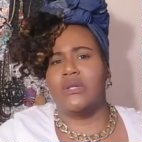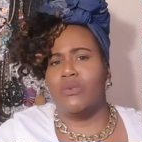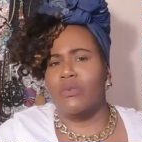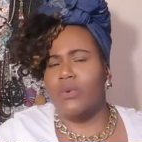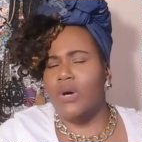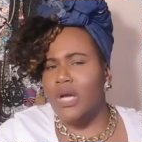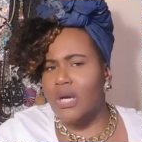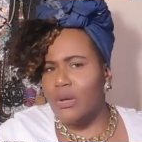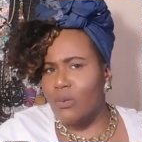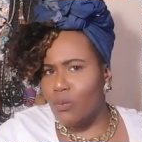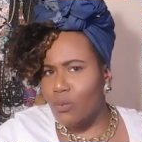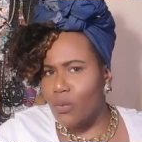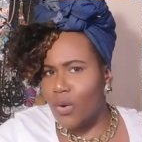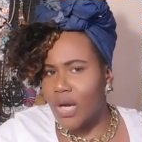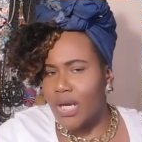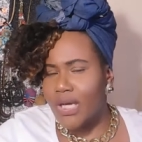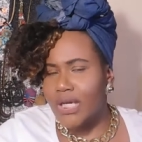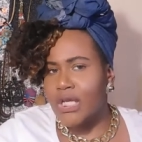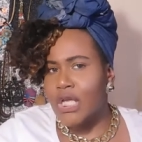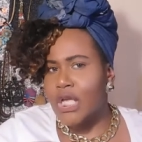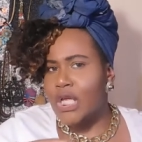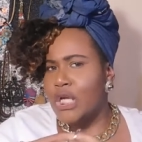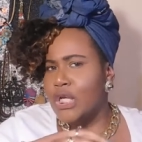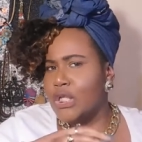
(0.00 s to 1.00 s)
one,
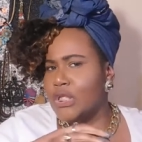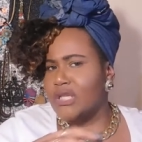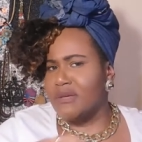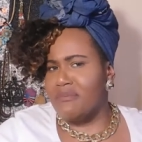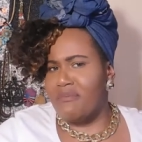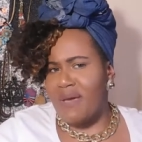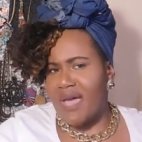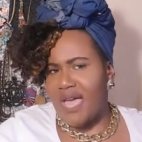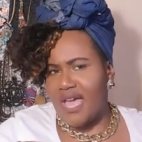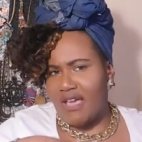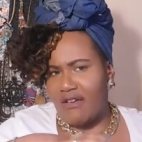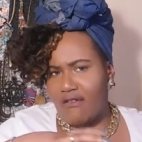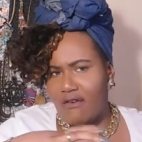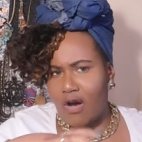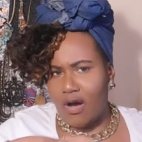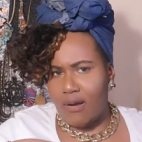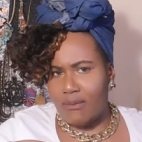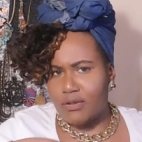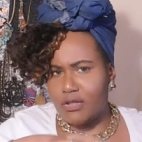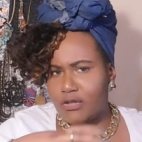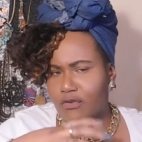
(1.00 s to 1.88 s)
one to pay up